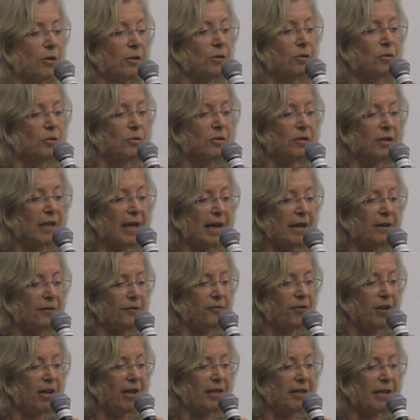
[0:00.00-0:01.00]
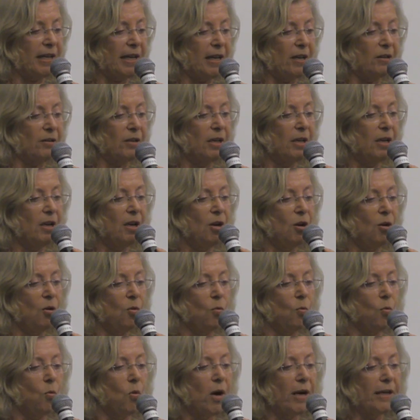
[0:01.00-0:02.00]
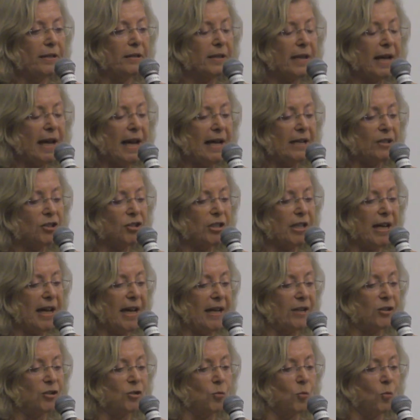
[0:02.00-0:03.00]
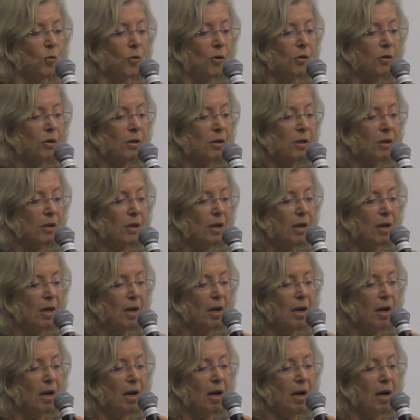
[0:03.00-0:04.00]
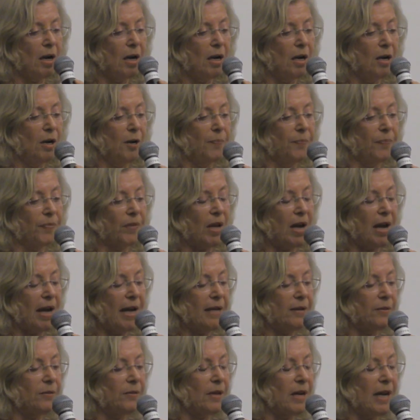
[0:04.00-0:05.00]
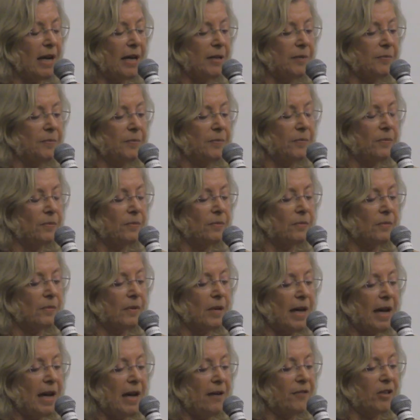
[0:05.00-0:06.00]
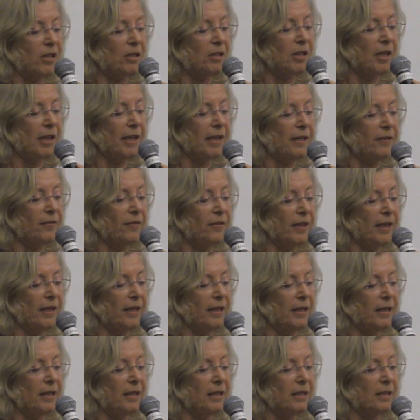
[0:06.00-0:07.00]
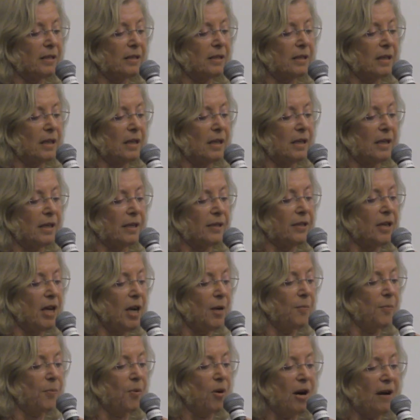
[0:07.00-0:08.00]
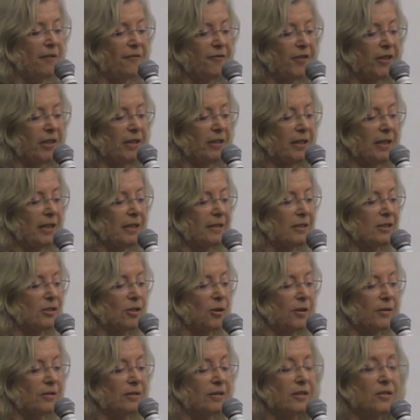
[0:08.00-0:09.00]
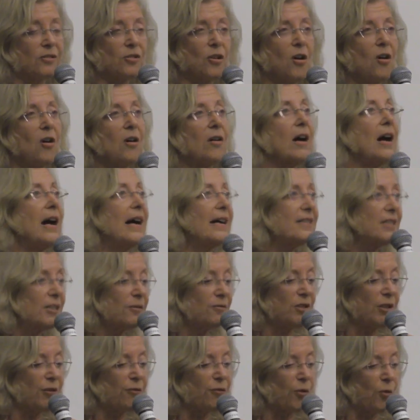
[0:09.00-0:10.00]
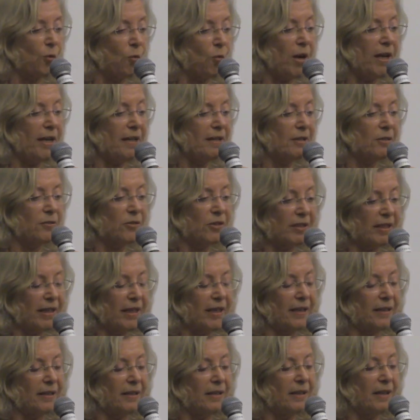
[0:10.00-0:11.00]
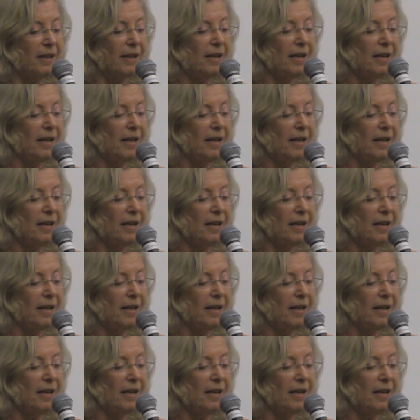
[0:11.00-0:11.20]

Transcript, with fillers: Use that and find out what hashtags work. Um, I, I have a client that is a nonprofit, and so there's all kinds of different ways of saying